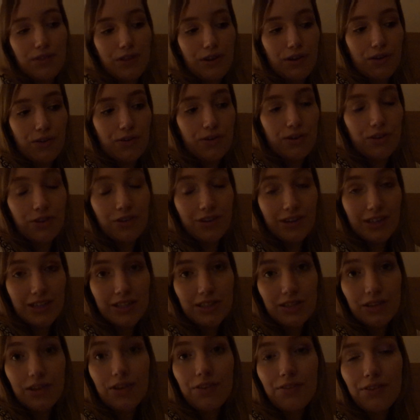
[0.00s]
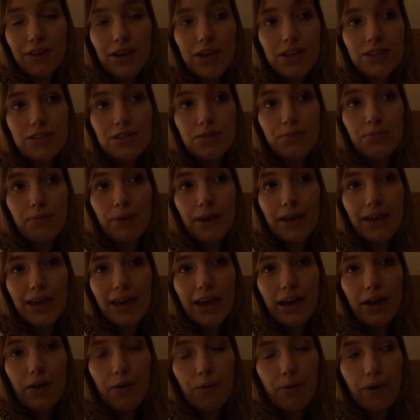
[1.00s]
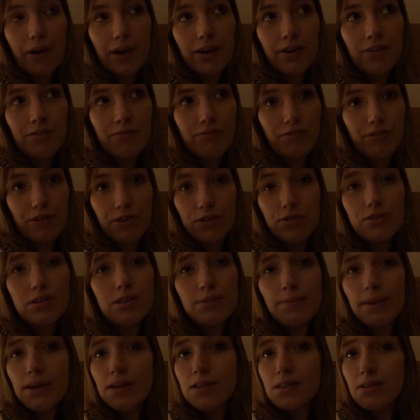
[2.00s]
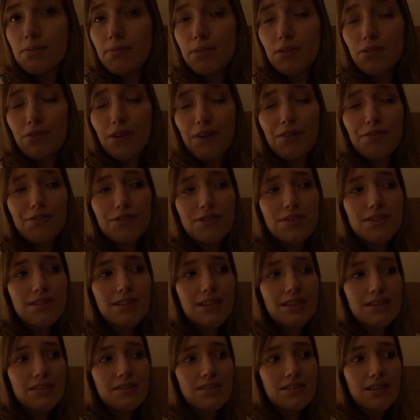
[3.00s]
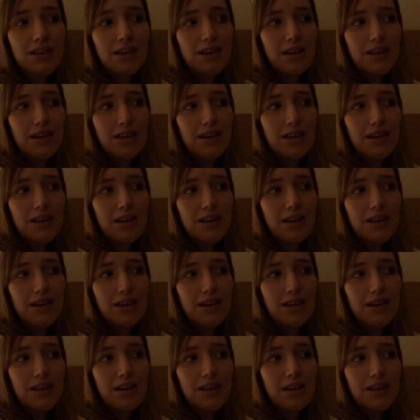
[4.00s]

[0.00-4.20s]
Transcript: the Lord of the Rings universe, you might get quite confused about some of the references,